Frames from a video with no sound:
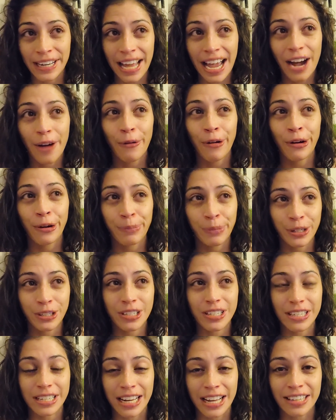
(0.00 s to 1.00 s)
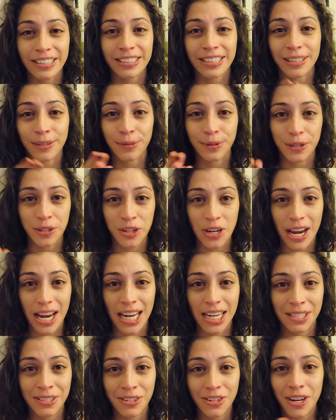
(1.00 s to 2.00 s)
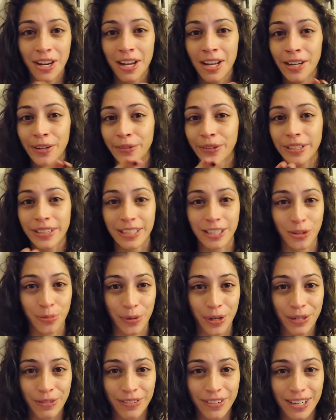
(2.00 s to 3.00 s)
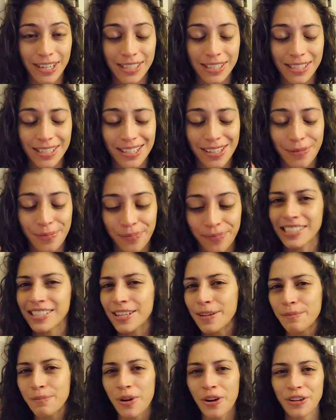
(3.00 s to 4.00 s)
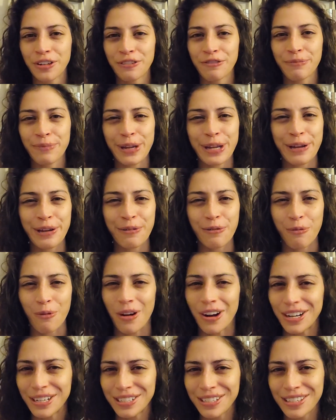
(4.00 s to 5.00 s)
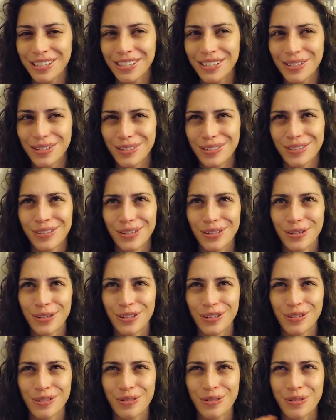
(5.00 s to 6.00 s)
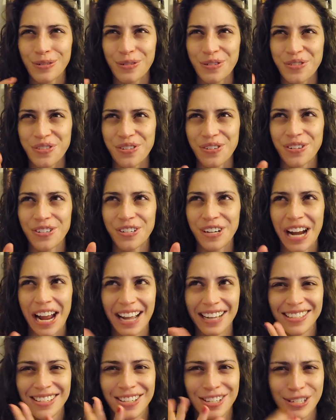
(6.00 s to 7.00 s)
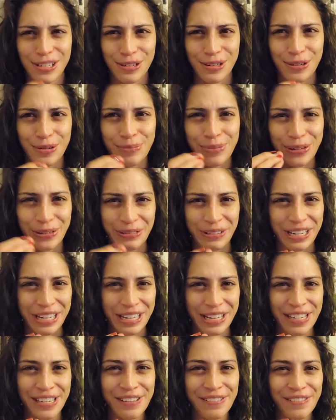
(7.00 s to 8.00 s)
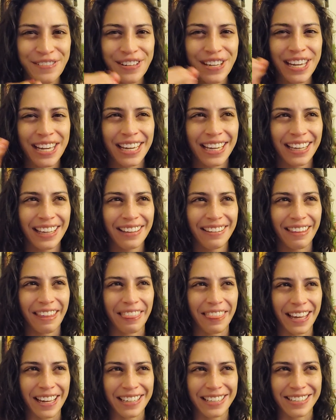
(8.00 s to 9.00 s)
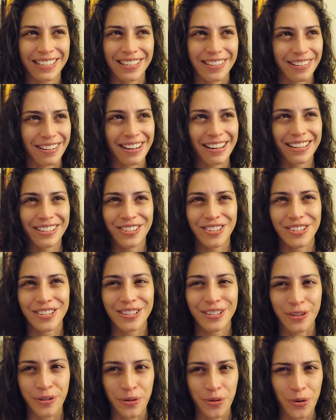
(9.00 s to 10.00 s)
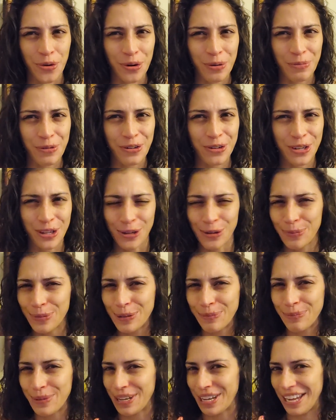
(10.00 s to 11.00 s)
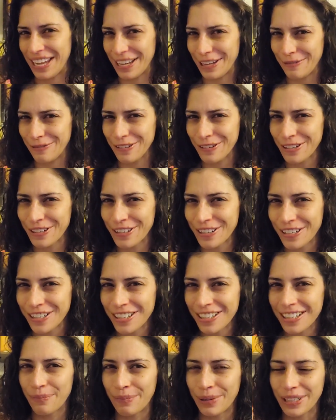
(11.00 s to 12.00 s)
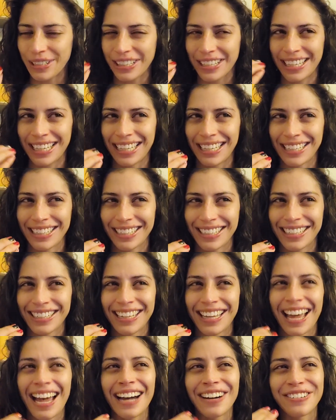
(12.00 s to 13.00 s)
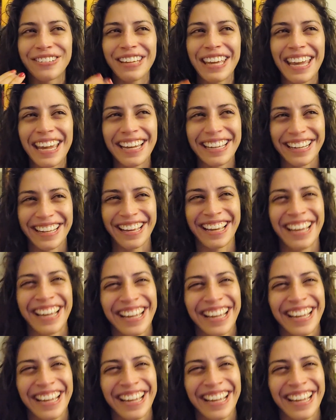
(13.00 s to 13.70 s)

how her personality would change with each boyfriend. Like, some part of me wants to or has to believe that is not just normal human behavior, but, like, how can